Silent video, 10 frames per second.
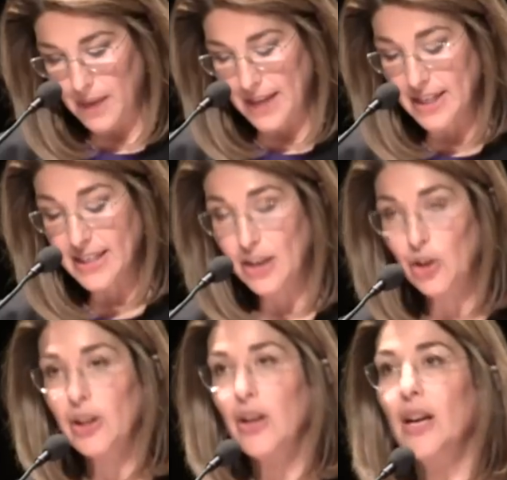As I said
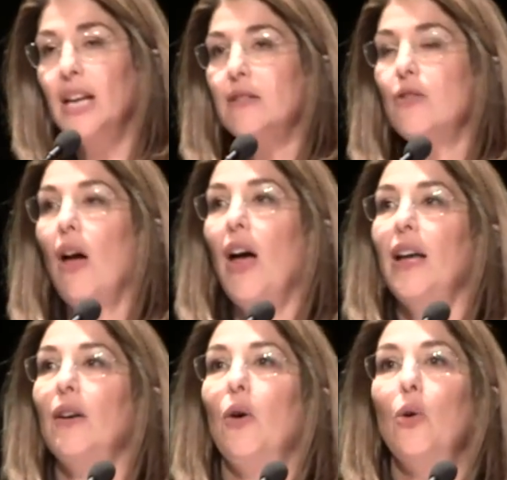earlier, it's
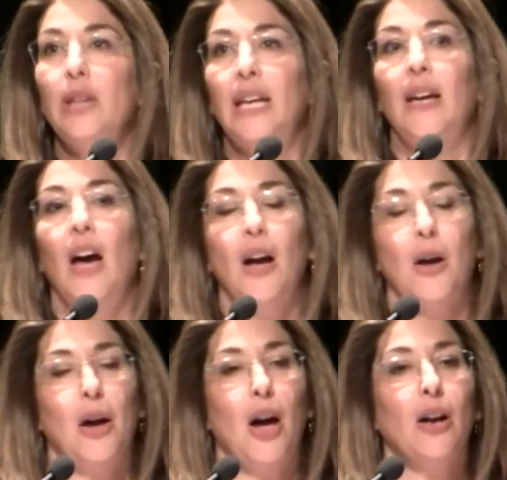not only
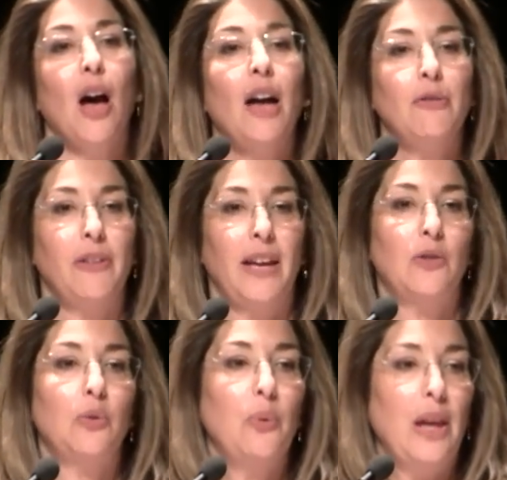a
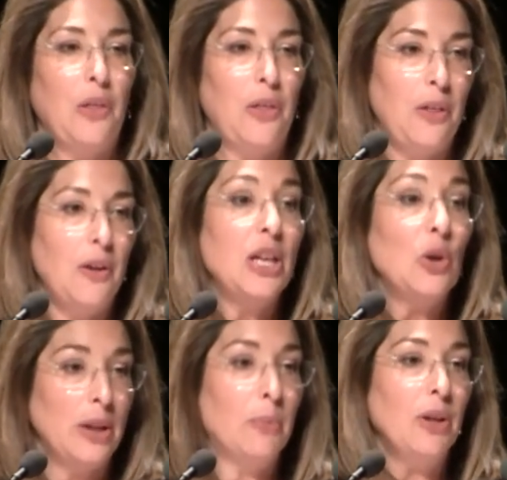conflict with
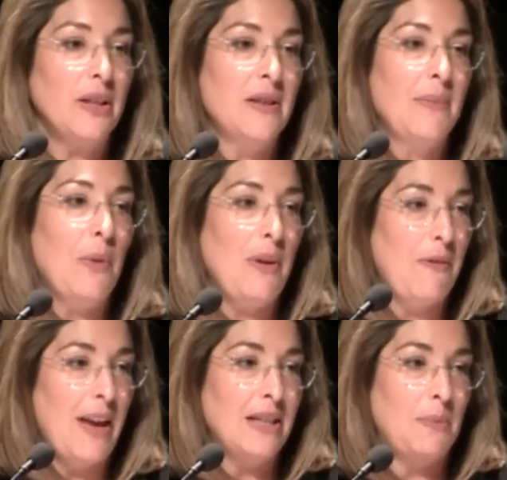neoliberalism that we
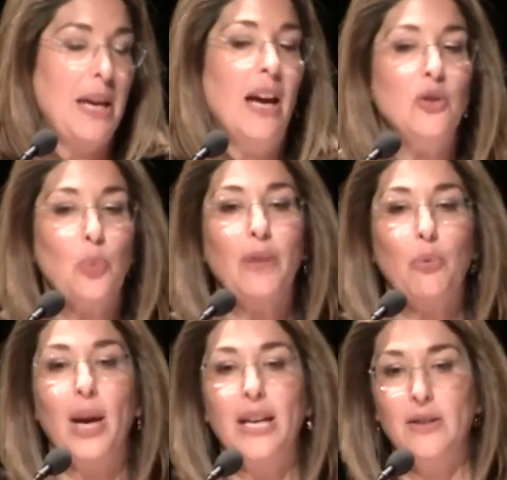face. Because
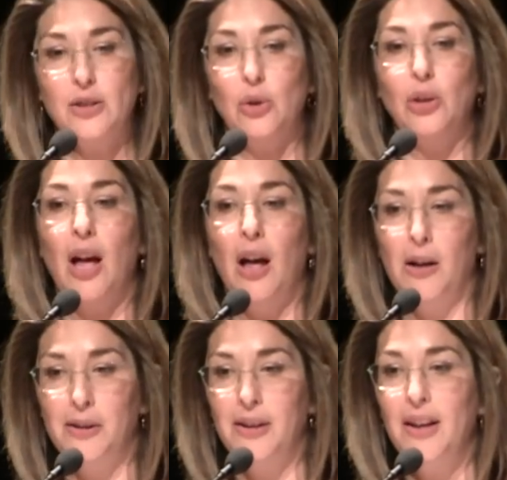we've waited so
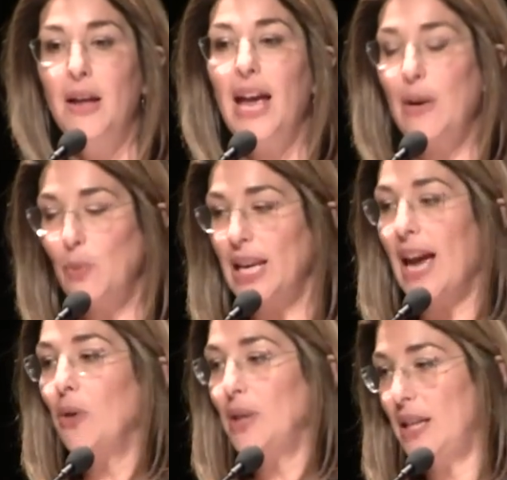long, and we
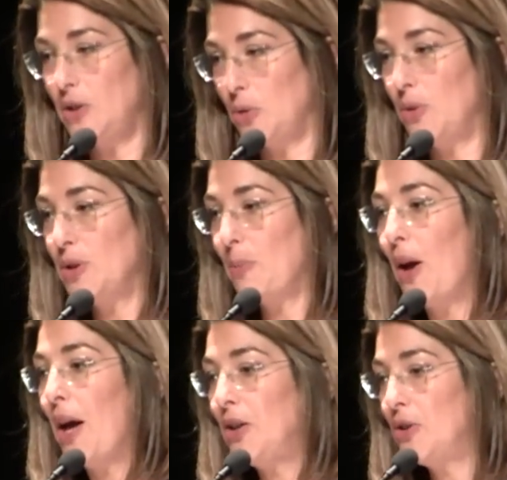now need to
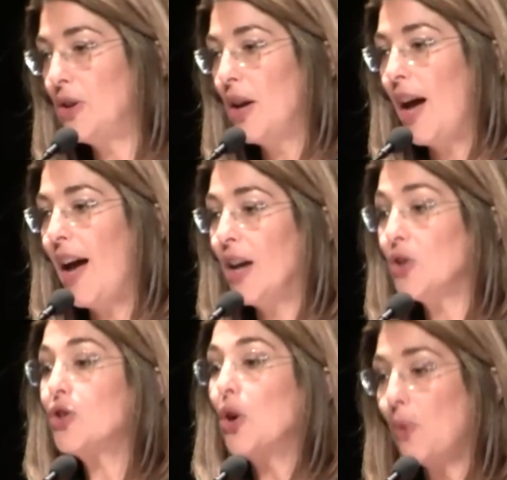respond
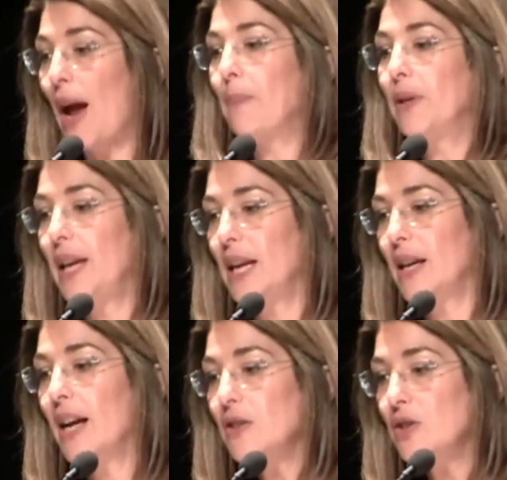so rapidly
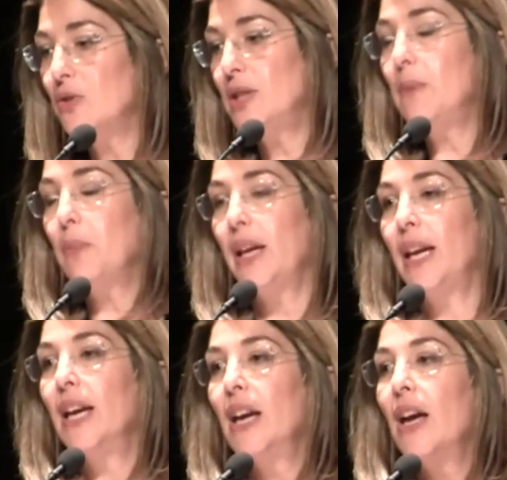and cut so deeply,